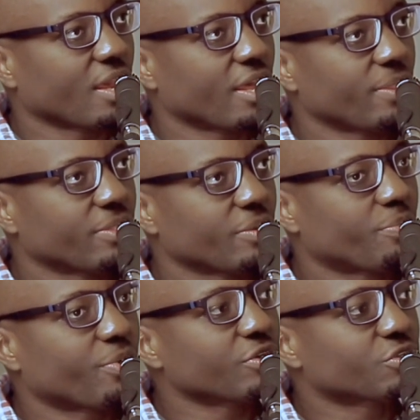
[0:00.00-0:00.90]
and the
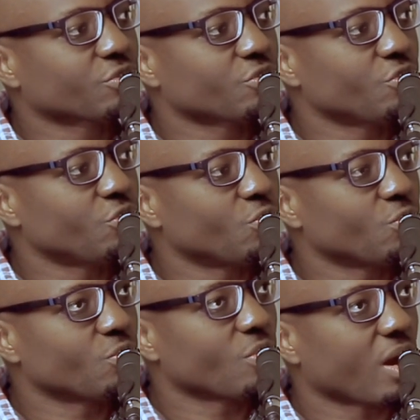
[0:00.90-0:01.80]
person
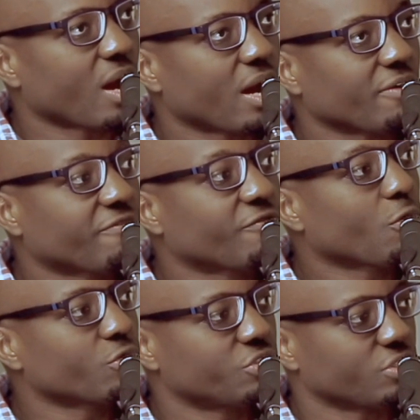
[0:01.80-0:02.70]
you are
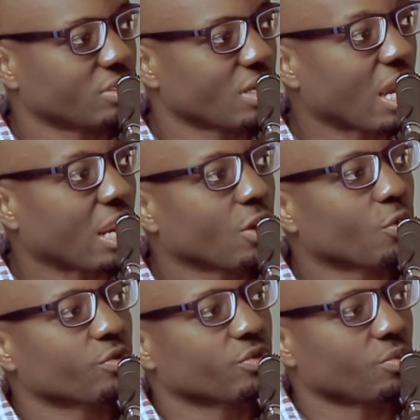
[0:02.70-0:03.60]
forging
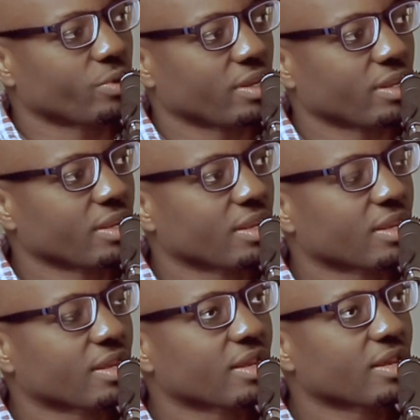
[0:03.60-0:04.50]
along the way
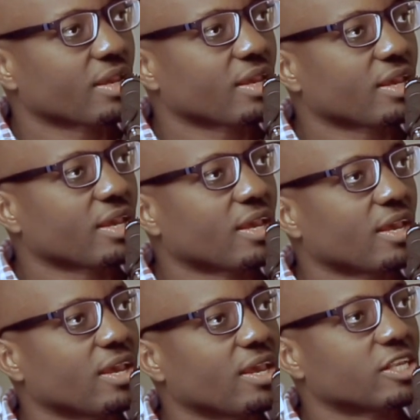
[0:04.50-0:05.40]

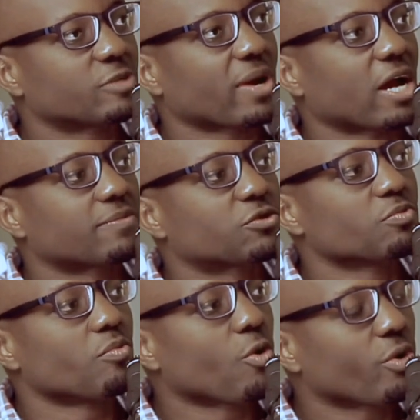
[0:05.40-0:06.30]
is
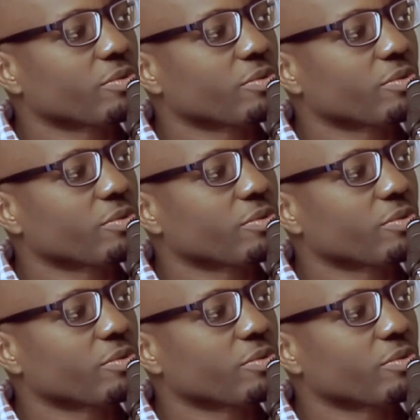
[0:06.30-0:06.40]
perhaps more